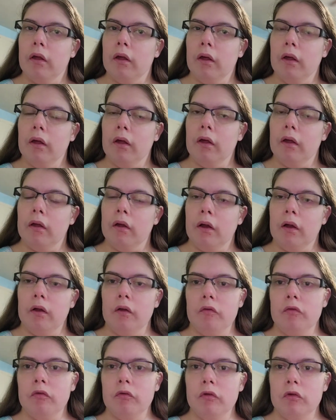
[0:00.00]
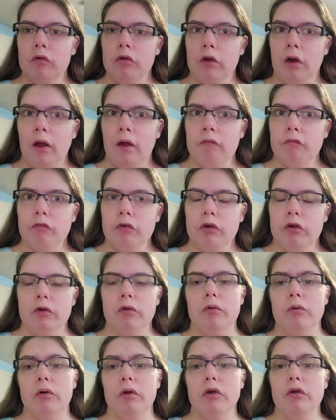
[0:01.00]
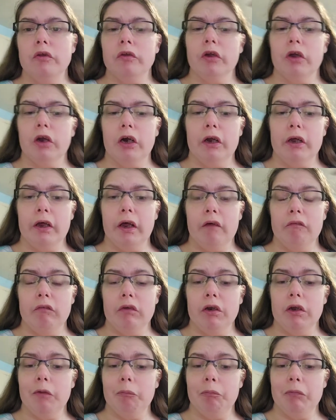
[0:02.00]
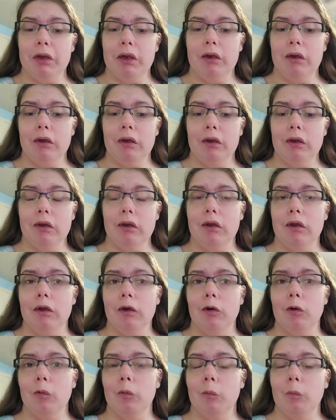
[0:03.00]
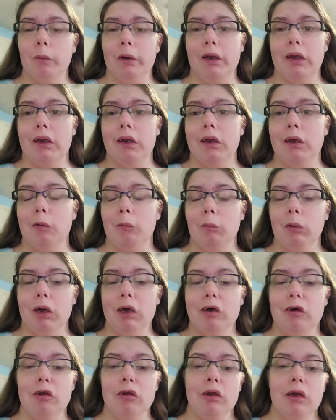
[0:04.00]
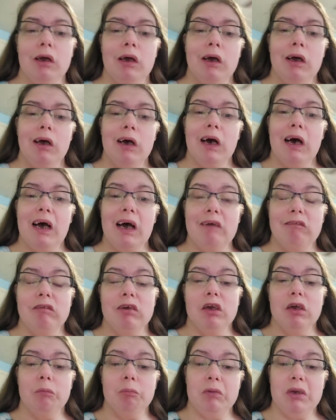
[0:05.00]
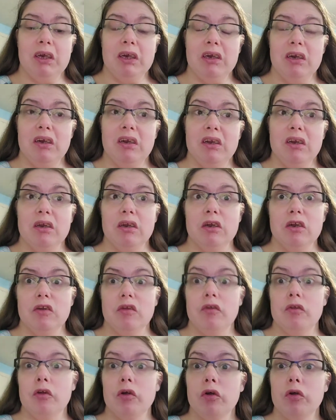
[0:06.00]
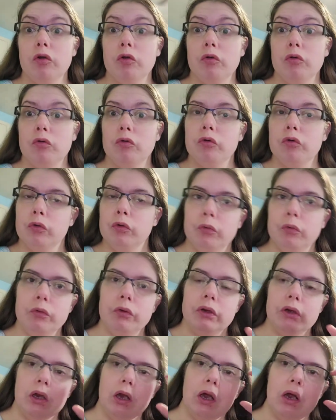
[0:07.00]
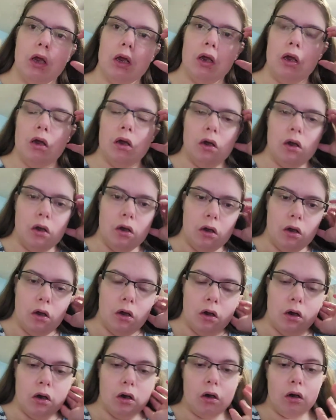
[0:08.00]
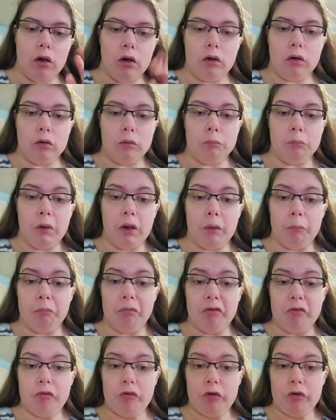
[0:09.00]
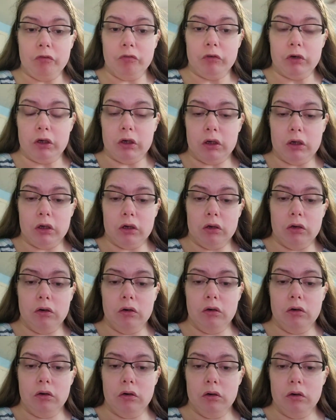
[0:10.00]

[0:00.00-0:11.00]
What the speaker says: Hey guys, good afternoon. Sorry I haven't updated in quite a while. I haven't updated since Tuesday. I'm still reading